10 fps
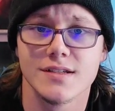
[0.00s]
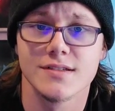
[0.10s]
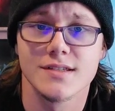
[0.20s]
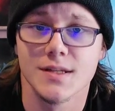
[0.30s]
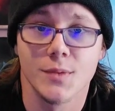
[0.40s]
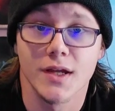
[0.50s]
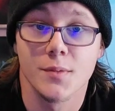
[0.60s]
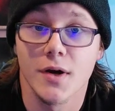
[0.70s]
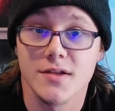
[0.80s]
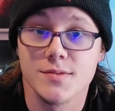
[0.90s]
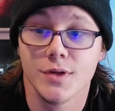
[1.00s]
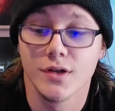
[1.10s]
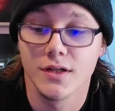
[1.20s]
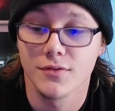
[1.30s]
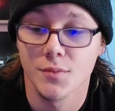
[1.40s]
Didn't seem like a
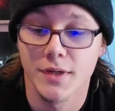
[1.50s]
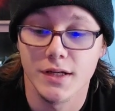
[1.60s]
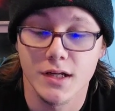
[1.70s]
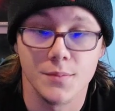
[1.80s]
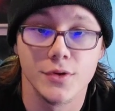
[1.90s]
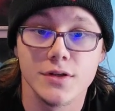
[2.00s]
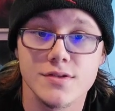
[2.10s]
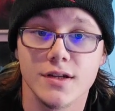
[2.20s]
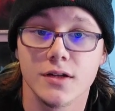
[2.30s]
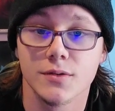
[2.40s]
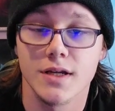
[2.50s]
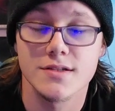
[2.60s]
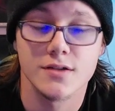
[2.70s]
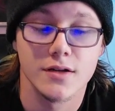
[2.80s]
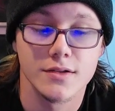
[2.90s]
possibility for me a couple years ago when I
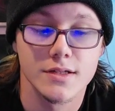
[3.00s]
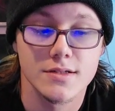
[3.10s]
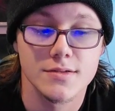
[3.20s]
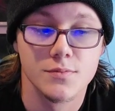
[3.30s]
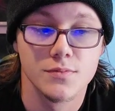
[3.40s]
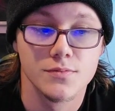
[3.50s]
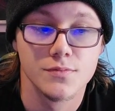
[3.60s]
started this,